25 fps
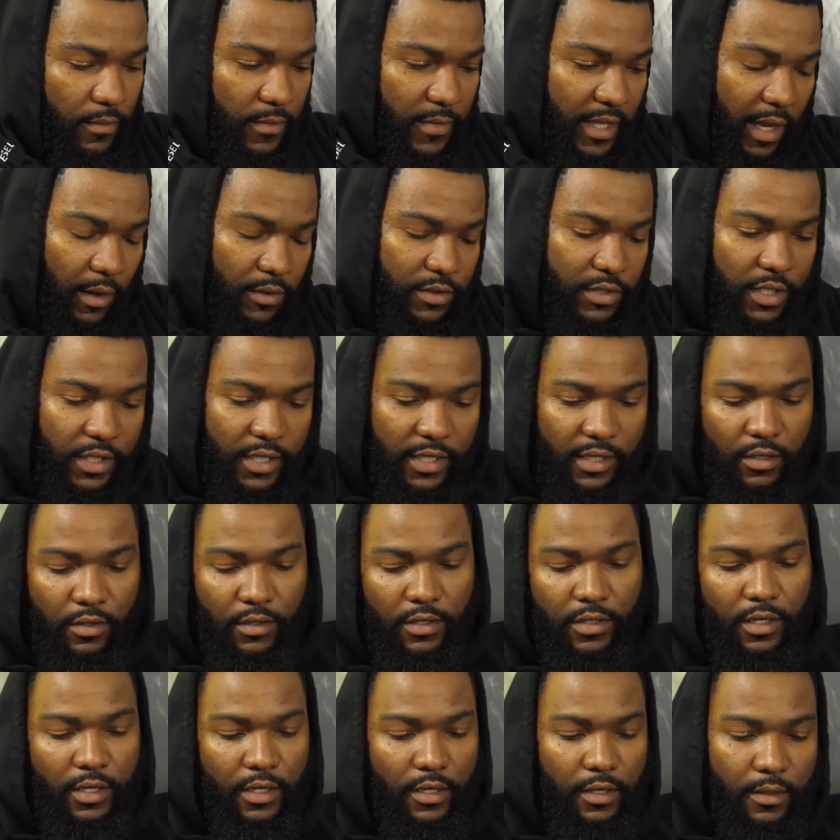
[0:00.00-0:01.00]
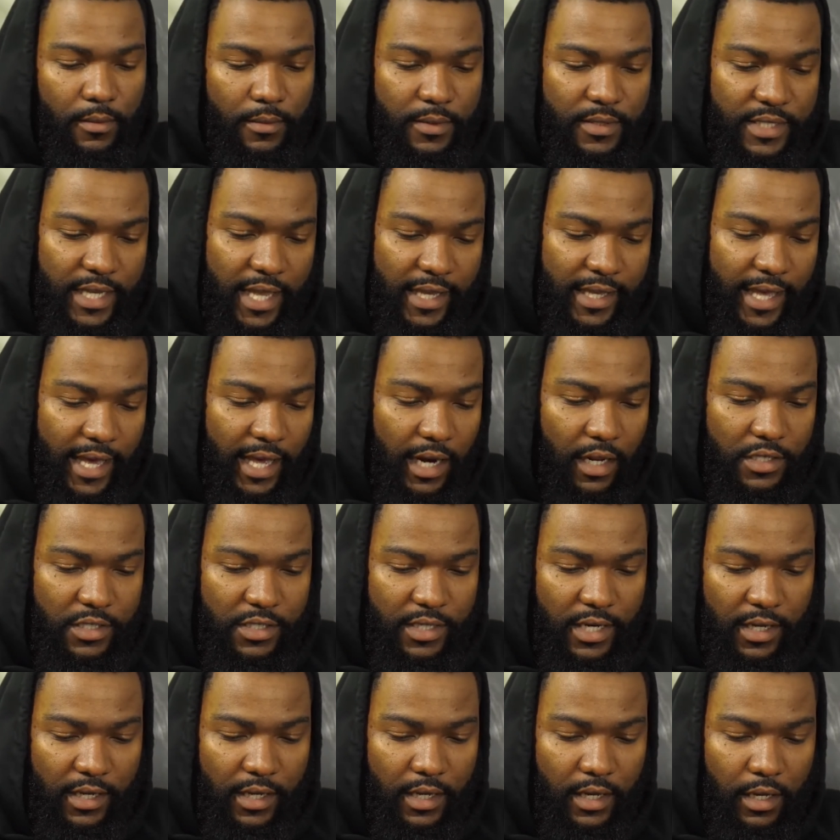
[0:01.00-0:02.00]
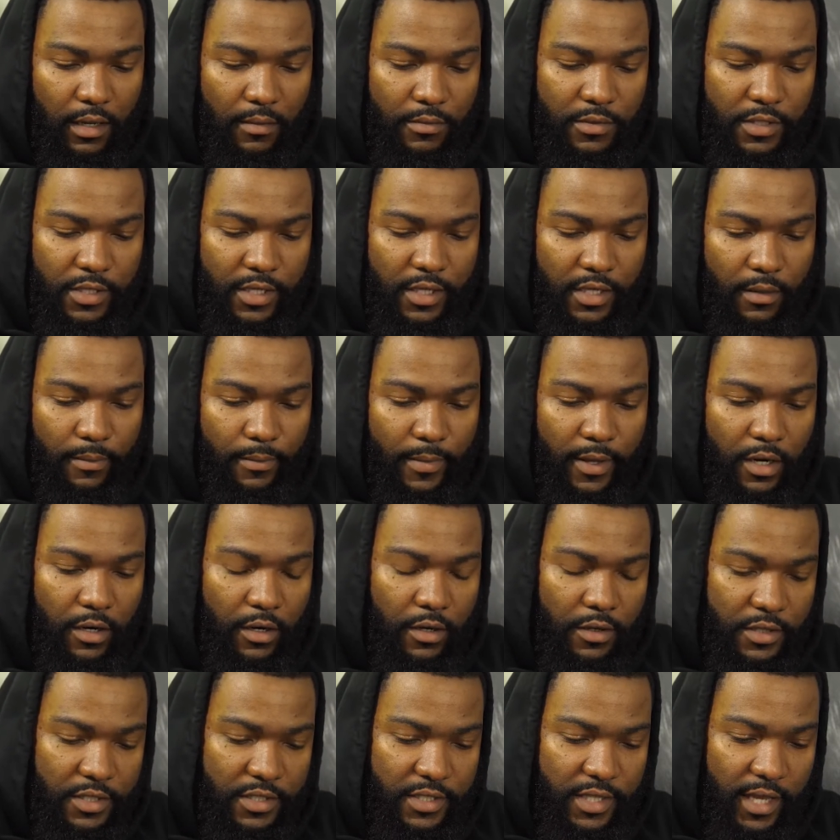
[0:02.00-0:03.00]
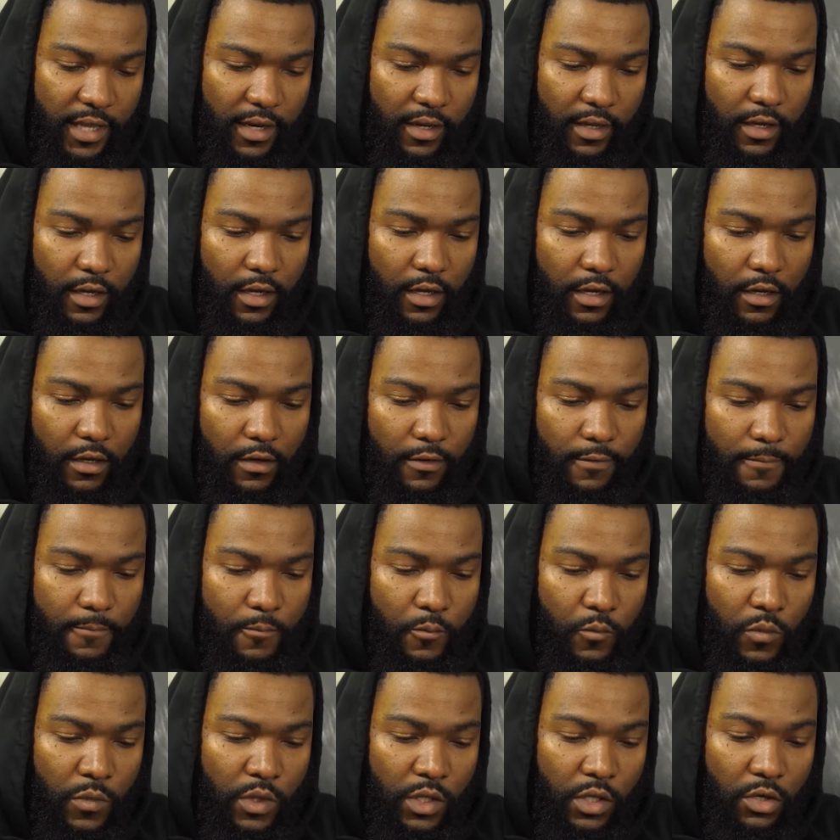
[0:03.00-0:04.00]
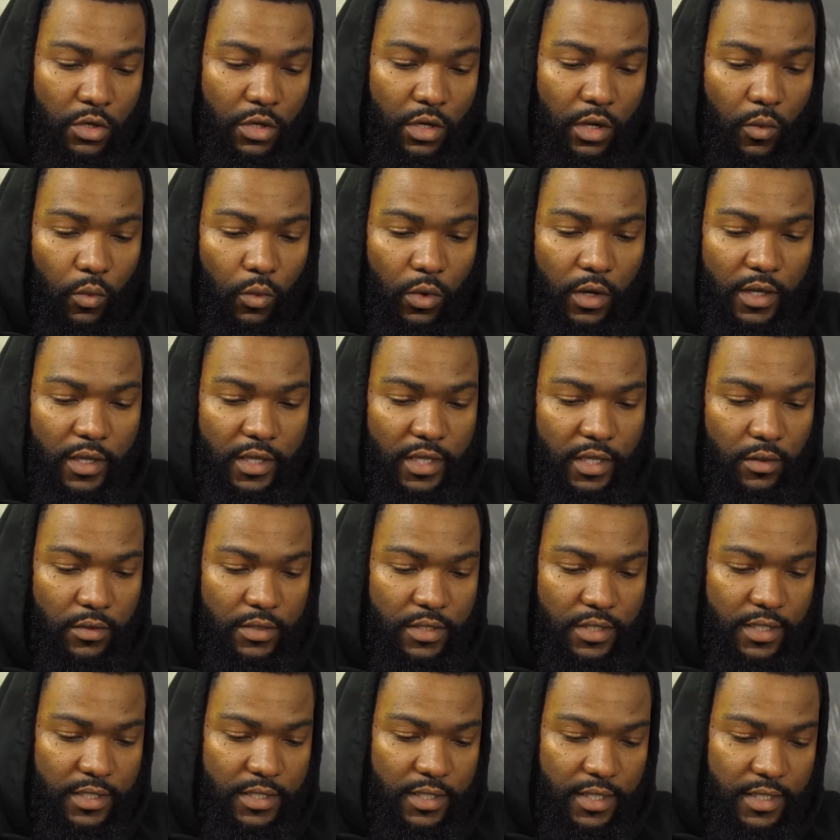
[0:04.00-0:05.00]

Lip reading: And I was looking on psychology.com to get a better understanding of, what guilt is.